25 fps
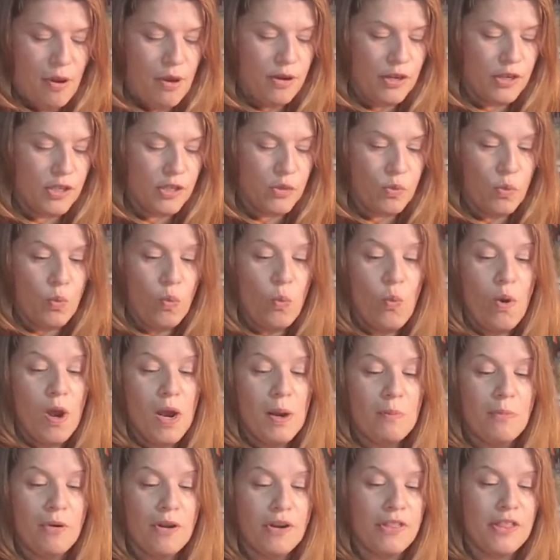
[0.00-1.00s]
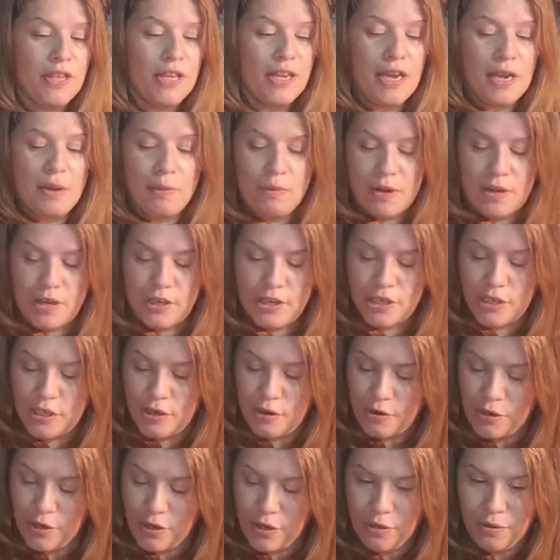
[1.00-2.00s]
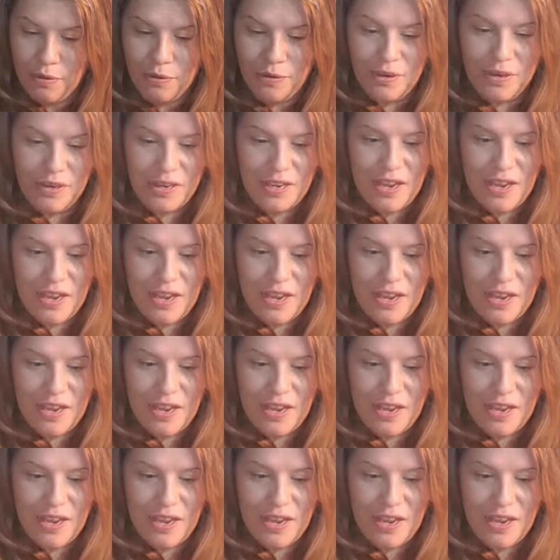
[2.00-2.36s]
There's one more thing I want to show you.